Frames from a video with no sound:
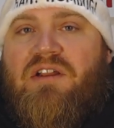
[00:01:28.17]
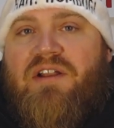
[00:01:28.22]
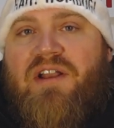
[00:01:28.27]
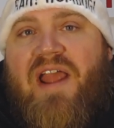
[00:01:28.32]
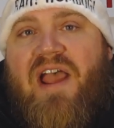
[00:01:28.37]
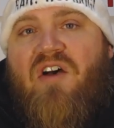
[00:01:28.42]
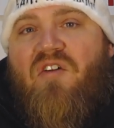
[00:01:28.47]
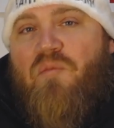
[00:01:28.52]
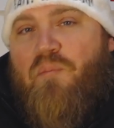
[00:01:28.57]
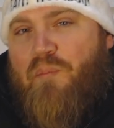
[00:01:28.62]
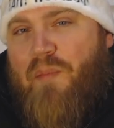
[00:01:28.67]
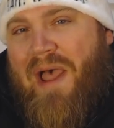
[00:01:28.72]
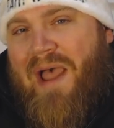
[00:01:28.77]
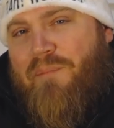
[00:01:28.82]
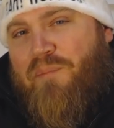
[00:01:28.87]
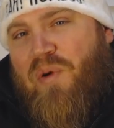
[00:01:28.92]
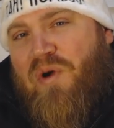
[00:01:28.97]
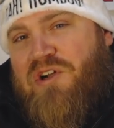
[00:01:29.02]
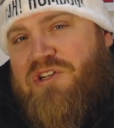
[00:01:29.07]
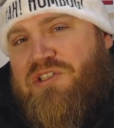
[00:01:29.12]
Now,
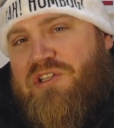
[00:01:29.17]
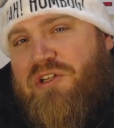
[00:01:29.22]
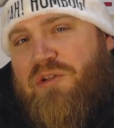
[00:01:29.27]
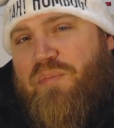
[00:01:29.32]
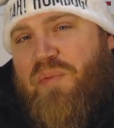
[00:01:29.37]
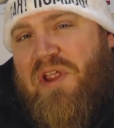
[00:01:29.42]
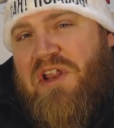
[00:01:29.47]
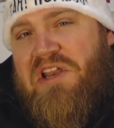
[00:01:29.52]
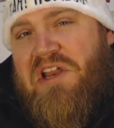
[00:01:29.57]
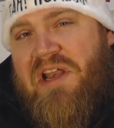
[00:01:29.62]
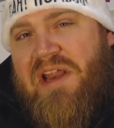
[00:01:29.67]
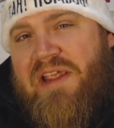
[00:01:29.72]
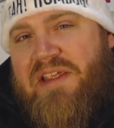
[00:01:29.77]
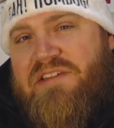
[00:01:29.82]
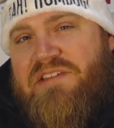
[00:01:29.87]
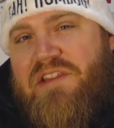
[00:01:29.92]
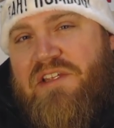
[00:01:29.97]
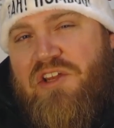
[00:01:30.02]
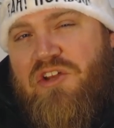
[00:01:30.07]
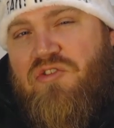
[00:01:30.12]
my personal opinion
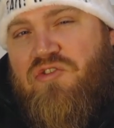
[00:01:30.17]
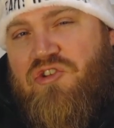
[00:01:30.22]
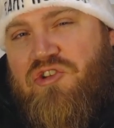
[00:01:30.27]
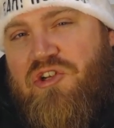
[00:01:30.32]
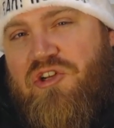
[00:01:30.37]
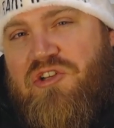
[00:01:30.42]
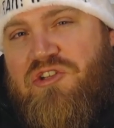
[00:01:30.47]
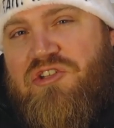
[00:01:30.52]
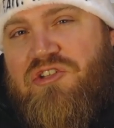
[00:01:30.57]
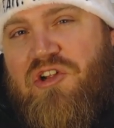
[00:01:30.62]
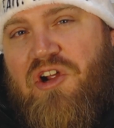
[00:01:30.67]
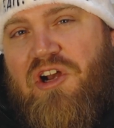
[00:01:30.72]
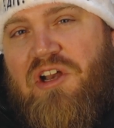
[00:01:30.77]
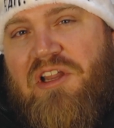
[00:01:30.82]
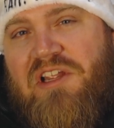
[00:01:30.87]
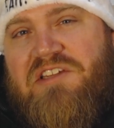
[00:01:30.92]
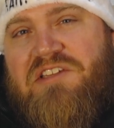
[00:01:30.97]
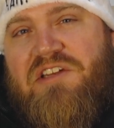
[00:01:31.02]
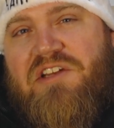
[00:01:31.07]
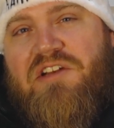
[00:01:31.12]
is that you shouldn't start
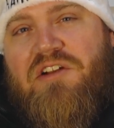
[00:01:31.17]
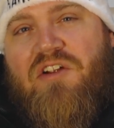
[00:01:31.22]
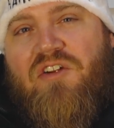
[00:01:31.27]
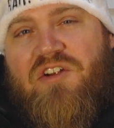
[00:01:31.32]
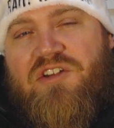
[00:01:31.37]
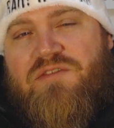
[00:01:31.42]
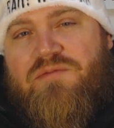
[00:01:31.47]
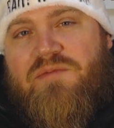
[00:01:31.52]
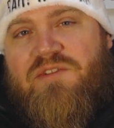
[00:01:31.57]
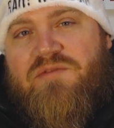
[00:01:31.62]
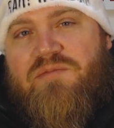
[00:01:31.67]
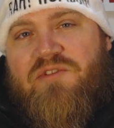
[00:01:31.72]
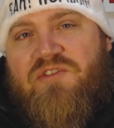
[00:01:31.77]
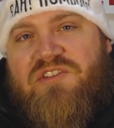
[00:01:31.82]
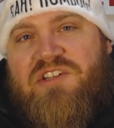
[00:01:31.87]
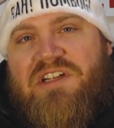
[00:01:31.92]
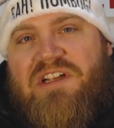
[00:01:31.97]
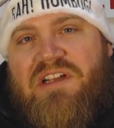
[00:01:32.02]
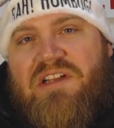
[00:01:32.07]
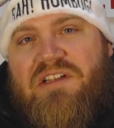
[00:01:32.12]
listening to Christmas
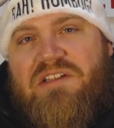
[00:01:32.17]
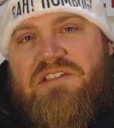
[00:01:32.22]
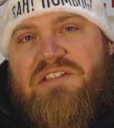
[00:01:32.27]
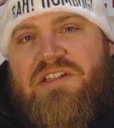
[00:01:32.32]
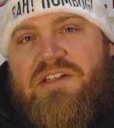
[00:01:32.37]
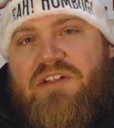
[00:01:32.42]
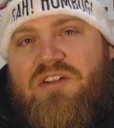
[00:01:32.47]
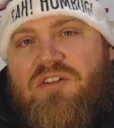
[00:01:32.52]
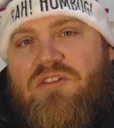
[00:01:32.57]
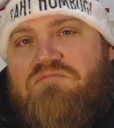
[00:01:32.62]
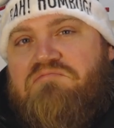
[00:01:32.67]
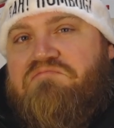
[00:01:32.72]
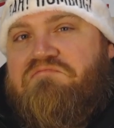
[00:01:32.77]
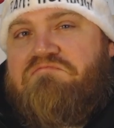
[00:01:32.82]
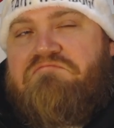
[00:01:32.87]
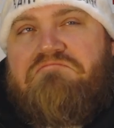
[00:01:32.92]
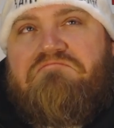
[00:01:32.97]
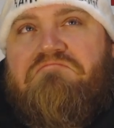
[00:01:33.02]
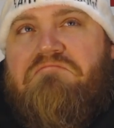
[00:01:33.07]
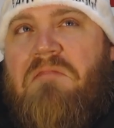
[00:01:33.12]
music until,
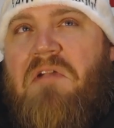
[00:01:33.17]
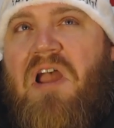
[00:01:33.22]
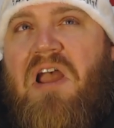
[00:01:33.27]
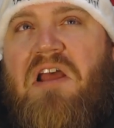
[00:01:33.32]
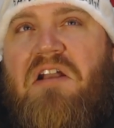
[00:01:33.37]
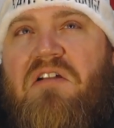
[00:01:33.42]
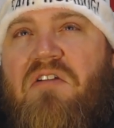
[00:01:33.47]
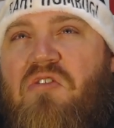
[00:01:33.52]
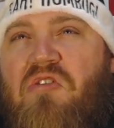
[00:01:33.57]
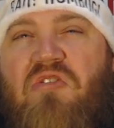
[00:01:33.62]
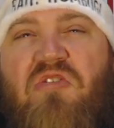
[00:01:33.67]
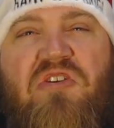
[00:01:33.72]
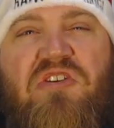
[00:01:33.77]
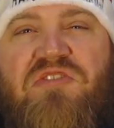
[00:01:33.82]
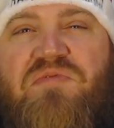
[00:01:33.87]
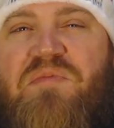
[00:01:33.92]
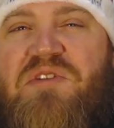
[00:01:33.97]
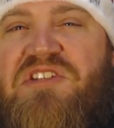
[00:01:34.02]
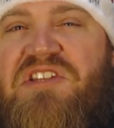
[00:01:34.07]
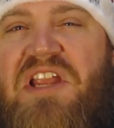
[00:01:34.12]
I don't know,
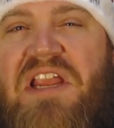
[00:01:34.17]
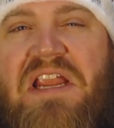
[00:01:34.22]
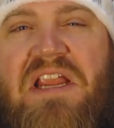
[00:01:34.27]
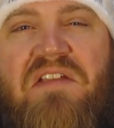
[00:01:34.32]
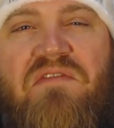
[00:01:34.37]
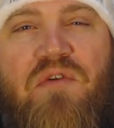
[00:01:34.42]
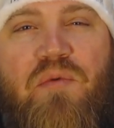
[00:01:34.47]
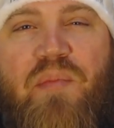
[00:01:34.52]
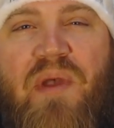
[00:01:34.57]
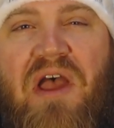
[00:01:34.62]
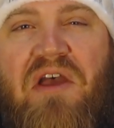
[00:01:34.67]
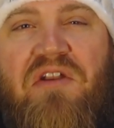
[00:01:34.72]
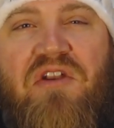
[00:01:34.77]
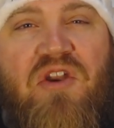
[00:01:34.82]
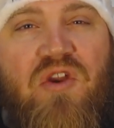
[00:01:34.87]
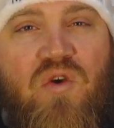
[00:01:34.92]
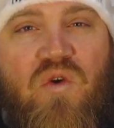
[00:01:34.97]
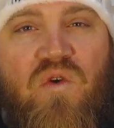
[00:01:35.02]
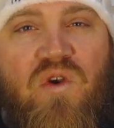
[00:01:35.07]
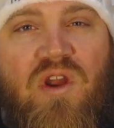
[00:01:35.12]
Christmas Eve about
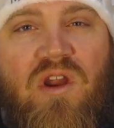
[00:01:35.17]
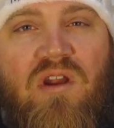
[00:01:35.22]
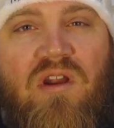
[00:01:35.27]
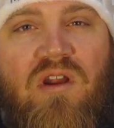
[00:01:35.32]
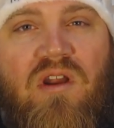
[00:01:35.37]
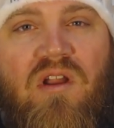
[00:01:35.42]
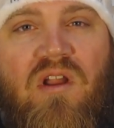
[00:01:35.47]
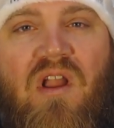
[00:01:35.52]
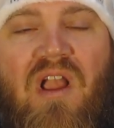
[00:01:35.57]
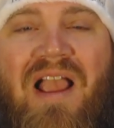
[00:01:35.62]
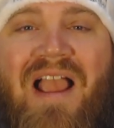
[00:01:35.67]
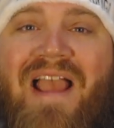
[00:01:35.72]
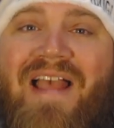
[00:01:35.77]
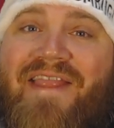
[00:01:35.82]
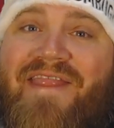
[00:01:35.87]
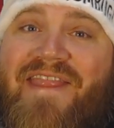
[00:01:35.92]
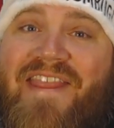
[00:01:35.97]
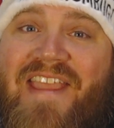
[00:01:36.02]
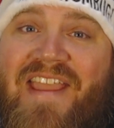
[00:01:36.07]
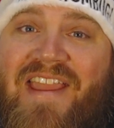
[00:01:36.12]
noon.
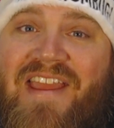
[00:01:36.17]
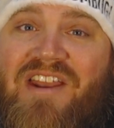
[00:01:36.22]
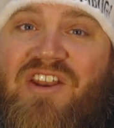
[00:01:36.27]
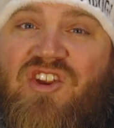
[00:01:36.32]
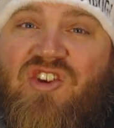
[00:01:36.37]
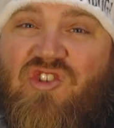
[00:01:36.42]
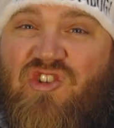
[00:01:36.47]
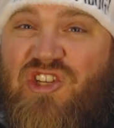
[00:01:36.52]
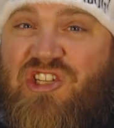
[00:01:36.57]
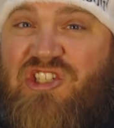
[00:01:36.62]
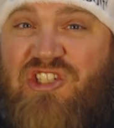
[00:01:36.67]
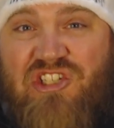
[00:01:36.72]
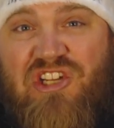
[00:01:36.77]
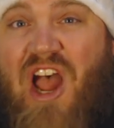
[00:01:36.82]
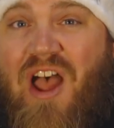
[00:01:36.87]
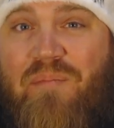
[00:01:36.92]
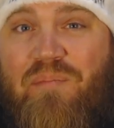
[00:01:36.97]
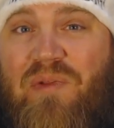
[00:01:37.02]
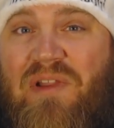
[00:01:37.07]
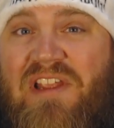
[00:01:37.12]
And then you should
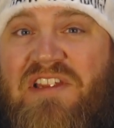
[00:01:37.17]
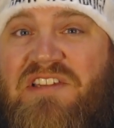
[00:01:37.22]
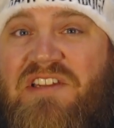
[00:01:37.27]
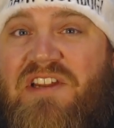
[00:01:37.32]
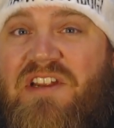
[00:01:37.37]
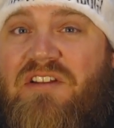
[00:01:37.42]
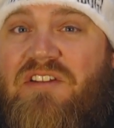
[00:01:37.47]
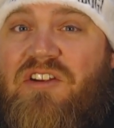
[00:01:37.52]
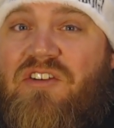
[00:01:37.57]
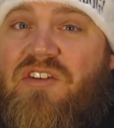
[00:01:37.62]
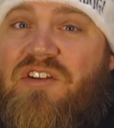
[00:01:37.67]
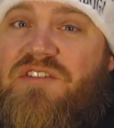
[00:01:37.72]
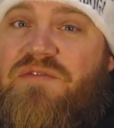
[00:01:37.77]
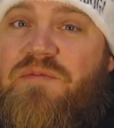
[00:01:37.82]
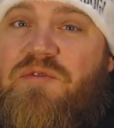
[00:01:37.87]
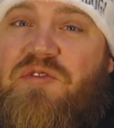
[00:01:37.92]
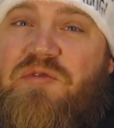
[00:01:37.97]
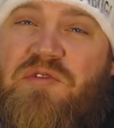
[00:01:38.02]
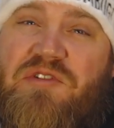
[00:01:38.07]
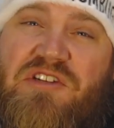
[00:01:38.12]
stop listening to
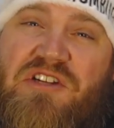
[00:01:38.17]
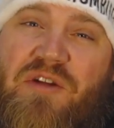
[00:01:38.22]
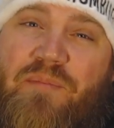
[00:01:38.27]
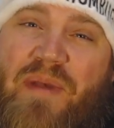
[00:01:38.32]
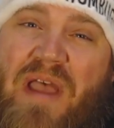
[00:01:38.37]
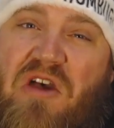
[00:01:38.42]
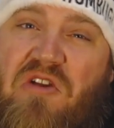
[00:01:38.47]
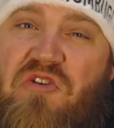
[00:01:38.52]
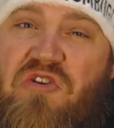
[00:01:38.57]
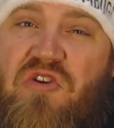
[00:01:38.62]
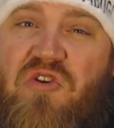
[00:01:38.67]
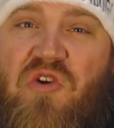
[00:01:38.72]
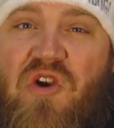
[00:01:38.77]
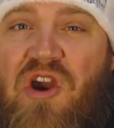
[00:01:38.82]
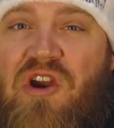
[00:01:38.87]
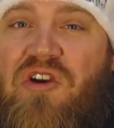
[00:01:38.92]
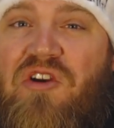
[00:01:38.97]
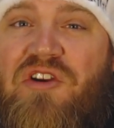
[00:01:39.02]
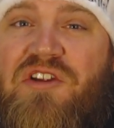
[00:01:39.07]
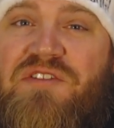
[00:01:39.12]
Christmas music about noon
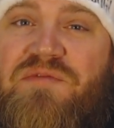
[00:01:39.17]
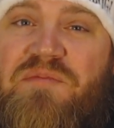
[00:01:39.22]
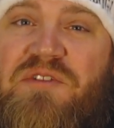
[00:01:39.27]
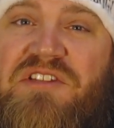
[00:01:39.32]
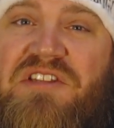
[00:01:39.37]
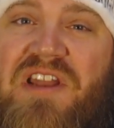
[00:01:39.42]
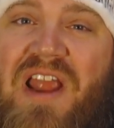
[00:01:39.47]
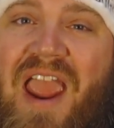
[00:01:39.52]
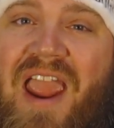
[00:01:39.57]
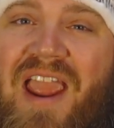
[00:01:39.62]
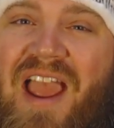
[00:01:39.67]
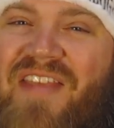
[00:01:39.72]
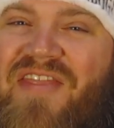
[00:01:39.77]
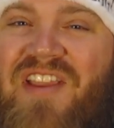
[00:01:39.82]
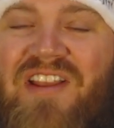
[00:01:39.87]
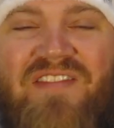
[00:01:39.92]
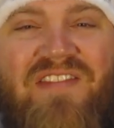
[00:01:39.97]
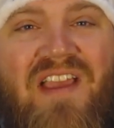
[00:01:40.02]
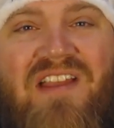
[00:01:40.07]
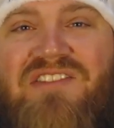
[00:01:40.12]
on Christmas Day. I
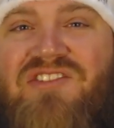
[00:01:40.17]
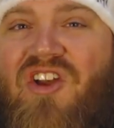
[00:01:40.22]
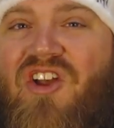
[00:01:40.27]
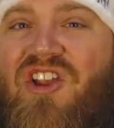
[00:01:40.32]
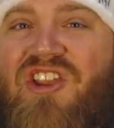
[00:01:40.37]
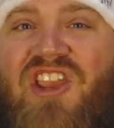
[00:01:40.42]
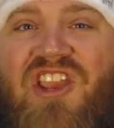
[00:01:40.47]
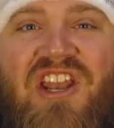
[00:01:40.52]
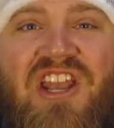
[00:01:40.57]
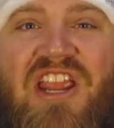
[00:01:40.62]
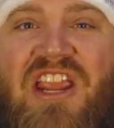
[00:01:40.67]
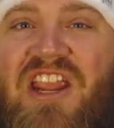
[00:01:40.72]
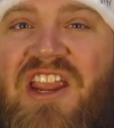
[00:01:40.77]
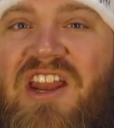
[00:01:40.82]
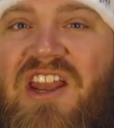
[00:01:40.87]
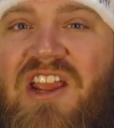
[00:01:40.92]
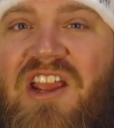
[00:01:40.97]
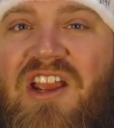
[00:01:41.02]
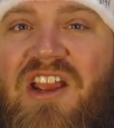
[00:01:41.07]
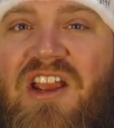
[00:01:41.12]
think that's all you
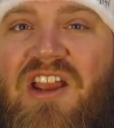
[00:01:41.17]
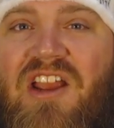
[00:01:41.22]
need.